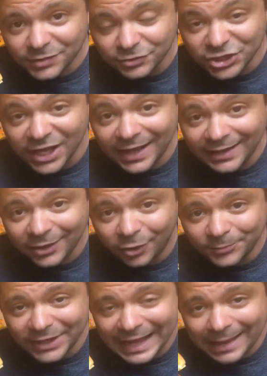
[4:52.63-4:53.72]
So Jihad, I
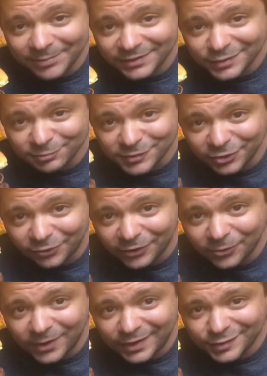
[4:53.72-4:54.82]
hope you're happy. This was your
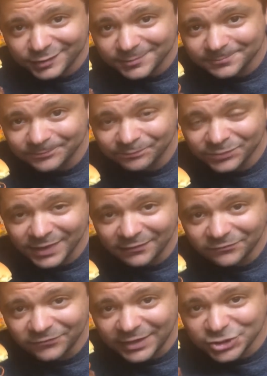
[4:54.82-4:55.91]
request.
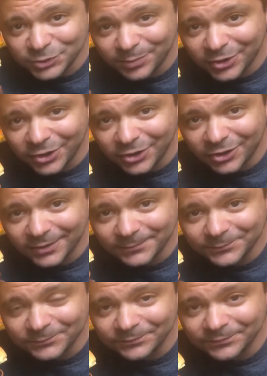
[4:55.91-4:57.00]
Veggie burger
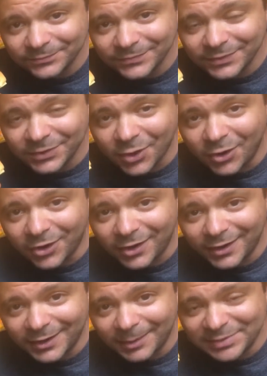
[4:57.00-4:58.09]

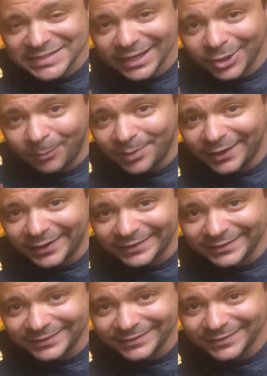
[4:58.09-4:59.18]
on a potato
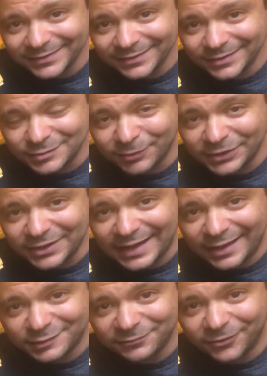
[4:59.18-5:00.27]
bun is what you
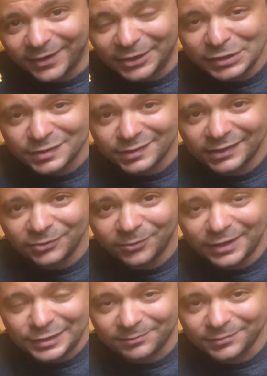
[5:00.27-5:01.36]
asked for. I know you said you
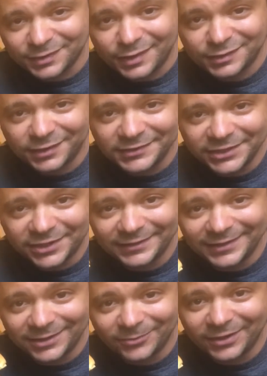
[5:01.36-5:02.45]
wanted some sliced onion on
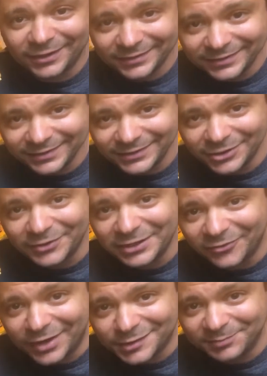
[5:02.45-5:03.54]
there. Well, you don't
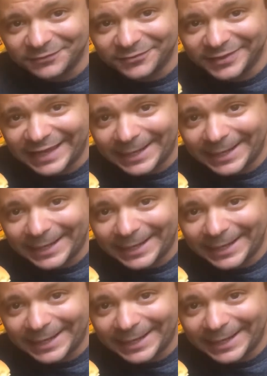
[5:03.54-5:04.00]
need a recipe for